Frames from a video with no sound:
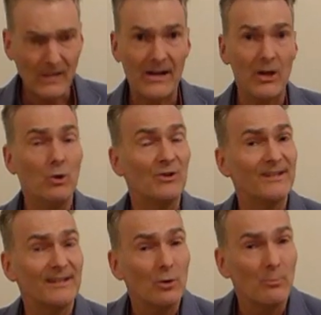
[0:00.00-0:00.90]
Now, you could
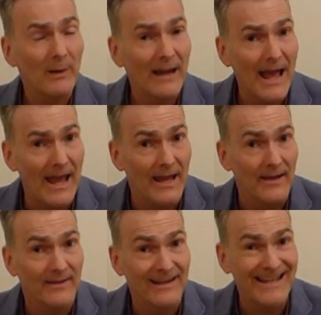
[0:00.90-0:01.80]
still play
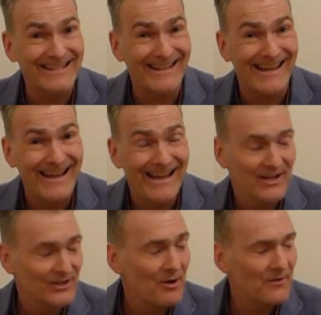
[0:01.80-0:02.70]

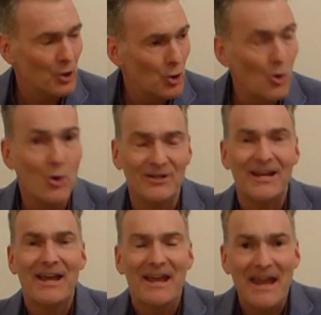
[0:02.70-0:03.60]
the chord
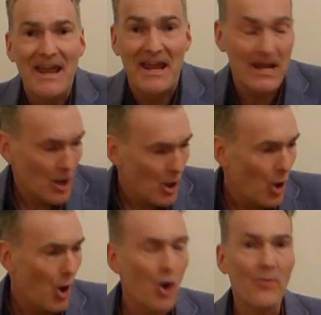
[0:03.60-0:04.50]
E
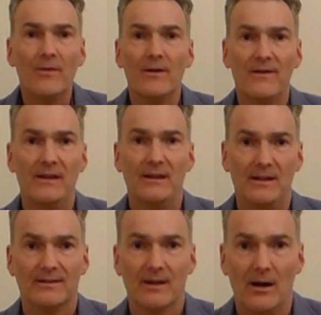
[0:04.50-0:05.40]
on the
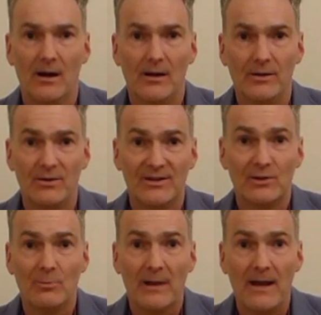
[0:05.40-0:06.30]
guitar, you can
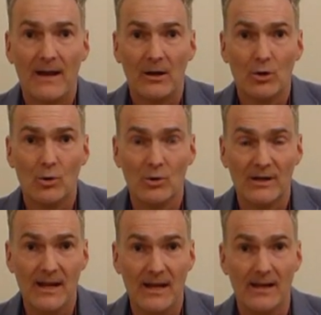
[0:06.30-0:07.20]
still play that chord
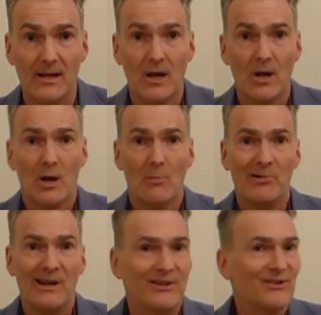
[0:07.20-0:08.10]
E,
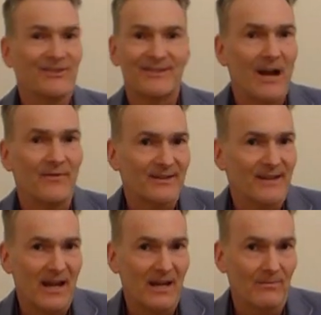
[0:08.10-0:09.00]
but it doesn't sound the
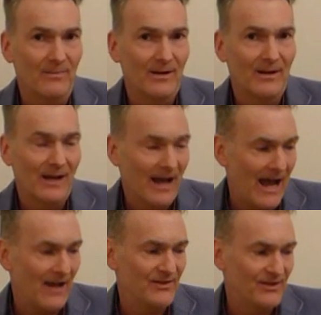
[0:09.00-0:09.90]
same
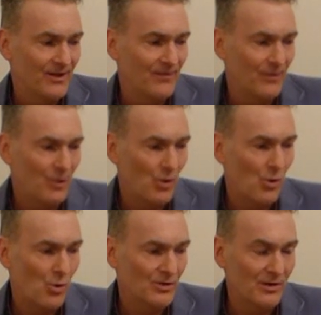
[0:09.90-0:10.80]
as the
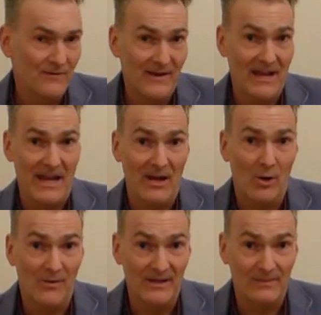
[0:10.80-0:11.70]
chord of E
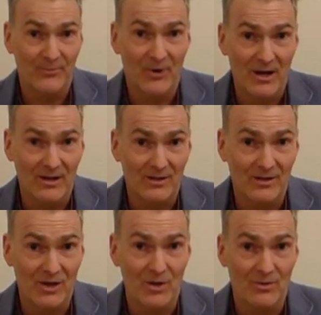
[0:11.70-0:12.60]
on these bright
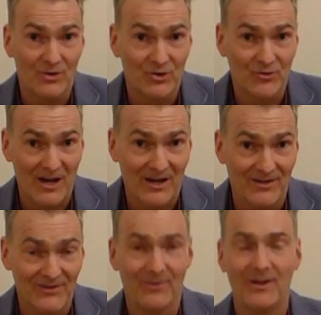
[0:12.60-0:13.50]
new
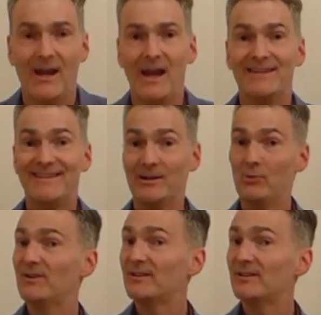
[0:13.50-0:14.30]
strings. Okay, it's still the